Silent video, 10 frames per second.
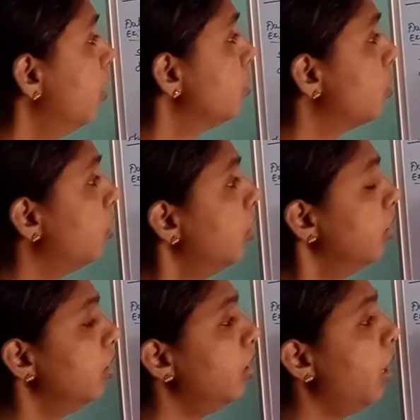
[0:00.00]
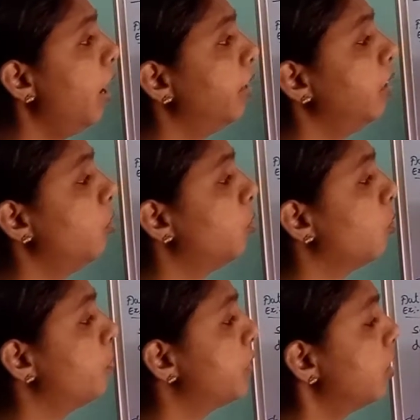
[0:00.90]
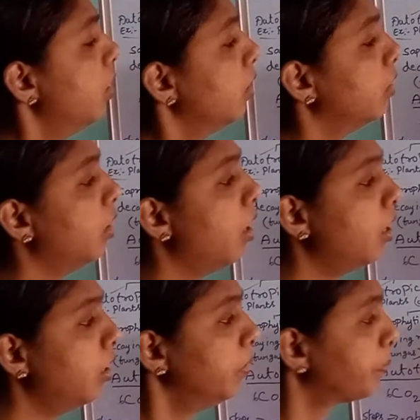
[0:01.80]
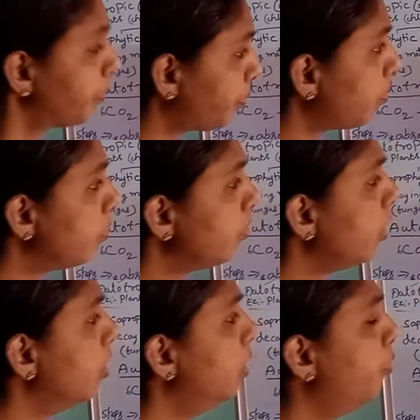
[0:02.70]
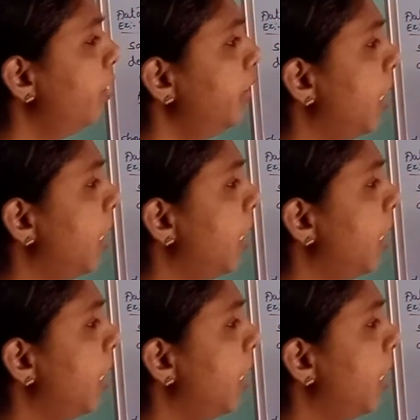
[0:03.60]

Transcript: So in heterotrophs there are different